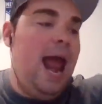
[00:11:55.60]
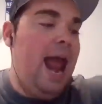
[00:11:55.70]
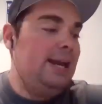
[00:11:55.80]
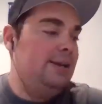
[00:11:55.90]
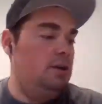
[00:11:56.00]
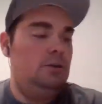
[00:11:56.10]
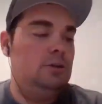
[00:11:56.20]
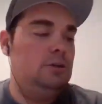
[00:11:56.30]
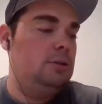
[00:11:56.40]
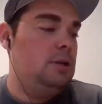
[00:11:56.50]
And
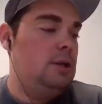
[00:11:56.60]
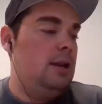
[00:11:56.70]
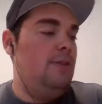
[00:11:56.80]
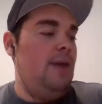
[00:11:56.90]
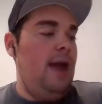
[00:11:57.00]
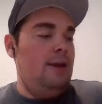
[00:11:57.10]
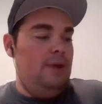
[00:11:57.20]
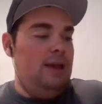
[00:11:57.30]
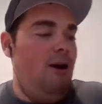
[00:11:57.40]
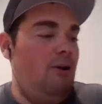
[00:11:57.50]
then
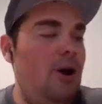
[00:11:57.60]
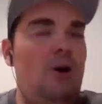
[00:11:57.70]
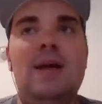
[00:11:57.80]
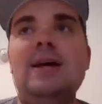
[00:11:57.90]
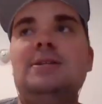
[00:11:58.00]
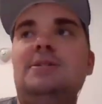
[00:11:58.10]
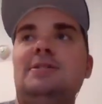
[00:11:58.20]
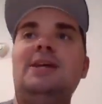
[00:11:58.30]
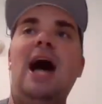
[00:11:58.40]
we all know this.